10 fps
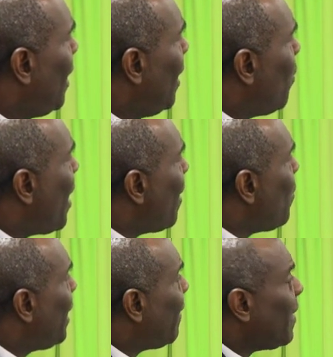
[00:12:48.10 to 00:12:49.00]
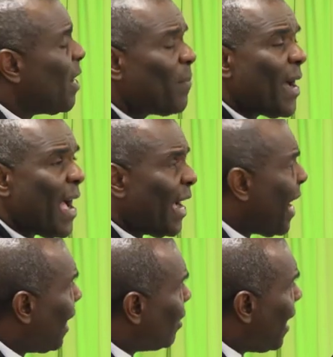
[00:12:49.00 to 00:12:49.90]
We develop
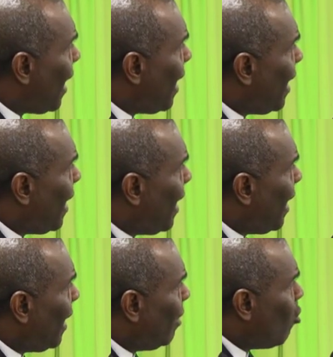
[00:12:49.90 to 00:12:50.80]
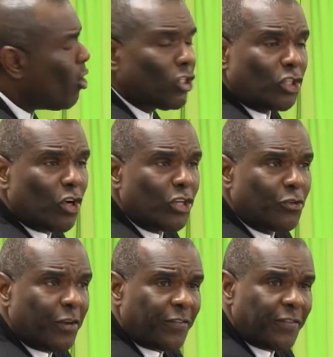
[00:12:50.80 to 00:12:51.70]
a longshore
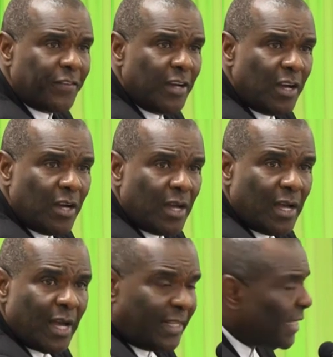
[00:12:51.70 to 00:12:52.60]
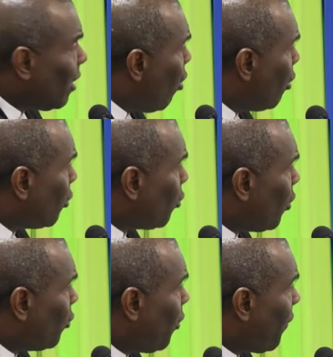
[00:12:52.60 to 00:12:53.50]
drift. This
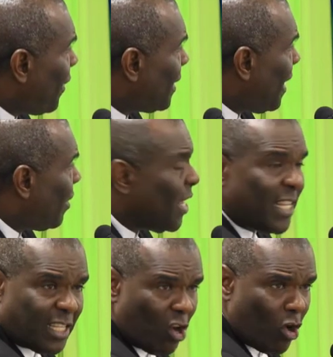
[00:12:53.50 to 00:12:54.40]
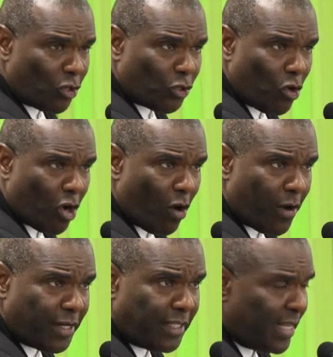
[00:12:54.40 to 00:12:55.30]
longshore drift is a longshore
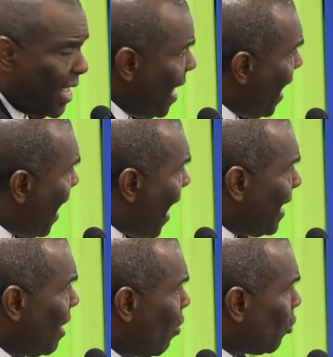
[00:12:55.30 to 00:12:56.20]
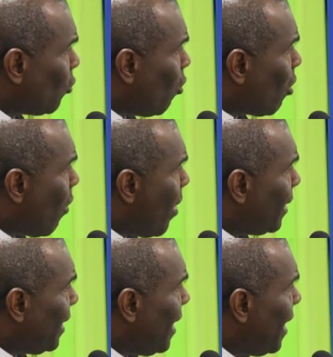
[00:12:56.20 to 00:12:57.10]
current, and the longshore
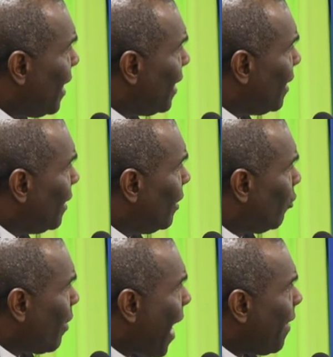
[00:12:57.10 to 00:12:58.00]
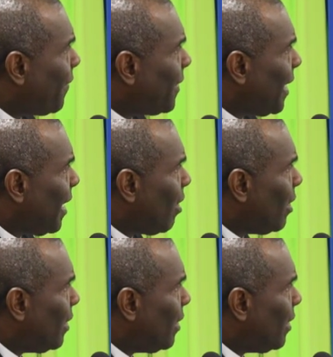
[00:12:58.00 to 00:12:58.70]
current drives the